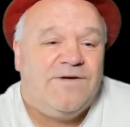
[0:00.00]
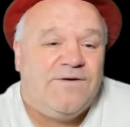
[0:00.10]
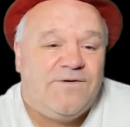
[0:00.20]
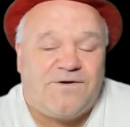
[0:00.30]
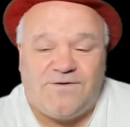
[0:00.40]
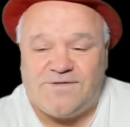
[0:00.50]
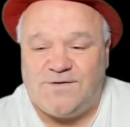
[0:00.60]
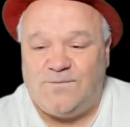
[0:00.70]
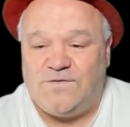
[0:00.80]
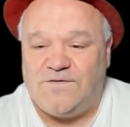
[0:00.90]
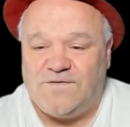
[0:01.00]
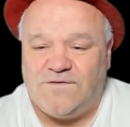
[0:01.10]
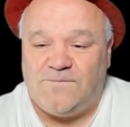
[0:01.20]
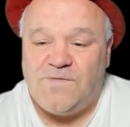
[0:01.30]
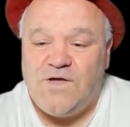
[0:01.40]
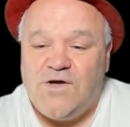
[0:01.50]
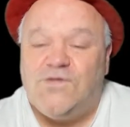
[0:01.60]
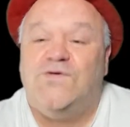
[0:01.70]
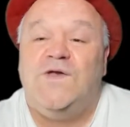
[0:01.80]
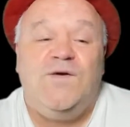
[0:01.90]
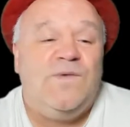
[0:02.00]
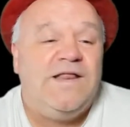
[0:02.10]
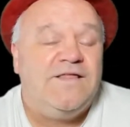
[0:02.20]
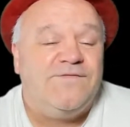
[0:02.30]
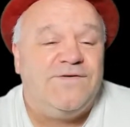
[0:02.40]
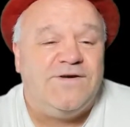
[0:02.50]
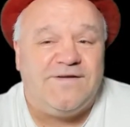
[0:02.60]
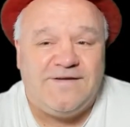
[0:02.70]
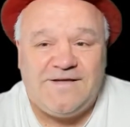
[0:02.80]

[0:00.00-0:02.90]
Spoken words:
her across to sunny Winsford.